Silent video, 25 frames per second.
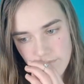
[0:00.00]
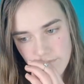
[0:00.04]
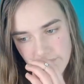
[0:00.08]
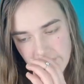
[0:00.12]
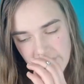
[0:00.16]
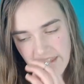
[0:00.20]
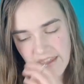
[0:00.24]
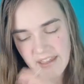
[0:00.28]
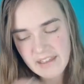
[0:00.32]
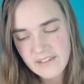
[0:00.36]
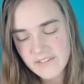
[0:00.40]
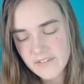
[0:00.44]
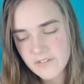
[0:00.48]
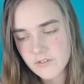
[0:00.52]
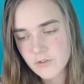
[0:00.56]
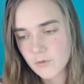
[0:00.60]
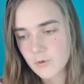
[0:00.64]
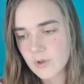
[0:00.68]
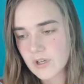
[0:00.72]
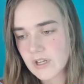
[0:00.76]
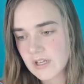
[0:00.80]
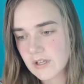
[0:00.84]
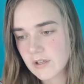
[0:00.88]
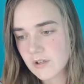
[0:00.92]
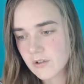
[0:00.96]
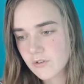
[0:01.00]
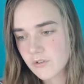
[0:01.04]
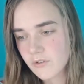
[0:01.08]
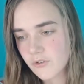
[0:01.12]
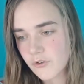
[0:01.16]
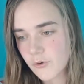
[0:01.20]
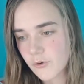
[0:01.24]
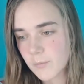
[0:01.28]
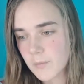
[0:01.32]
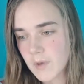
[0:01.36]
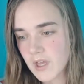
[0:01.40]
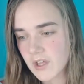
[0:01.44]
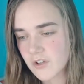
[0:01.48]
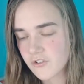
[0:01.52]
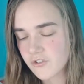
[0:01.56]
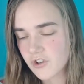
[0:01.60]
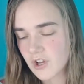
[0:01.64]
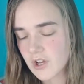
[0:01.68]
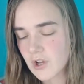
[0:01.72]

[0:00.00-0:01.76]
the history too much.